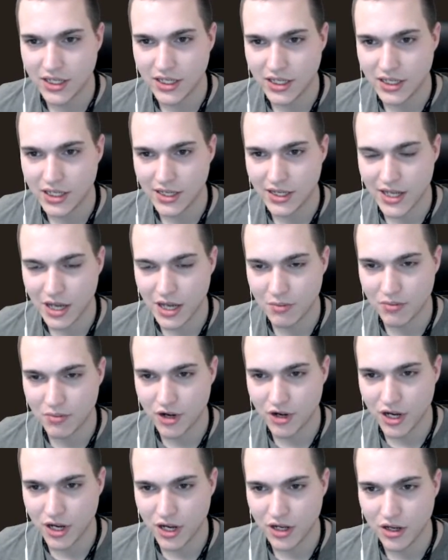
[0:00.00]

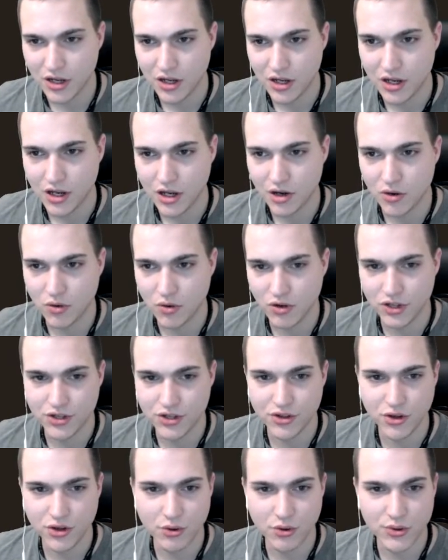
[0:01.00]
Ginebra. According to
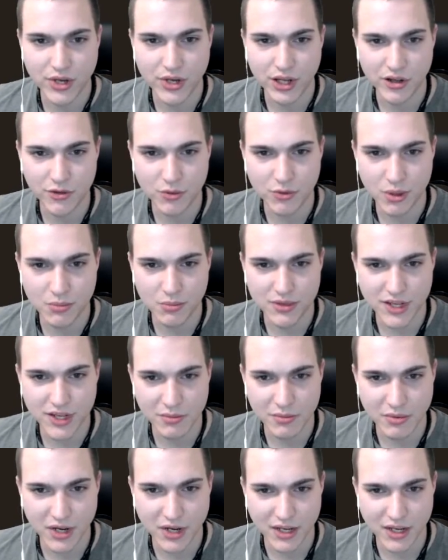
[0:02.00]
the hotel's website, by